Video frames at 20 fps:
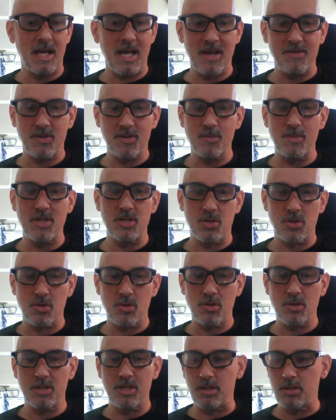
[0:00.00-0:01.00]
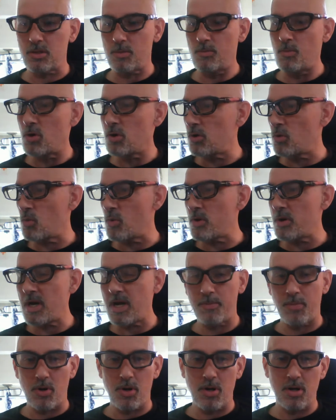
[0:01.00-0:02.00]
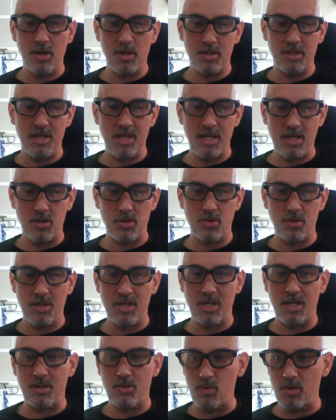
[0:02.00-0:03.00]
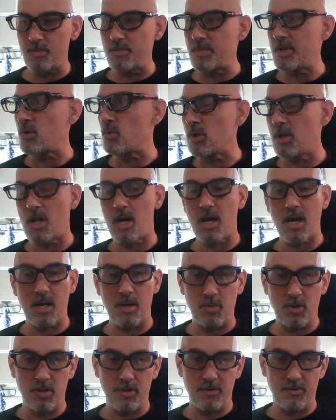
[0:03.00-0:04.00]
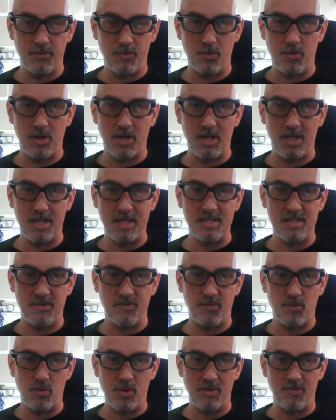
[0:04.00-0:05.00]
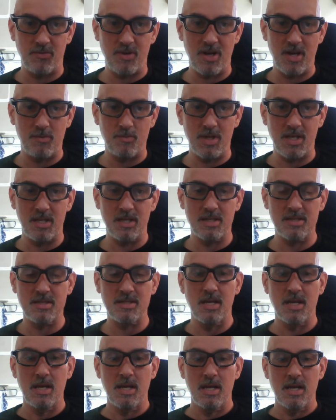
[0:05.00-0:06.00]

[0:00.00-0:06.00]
I have to be sure that tomorrow where I park, the internet will be reliable for at least 45 minutes.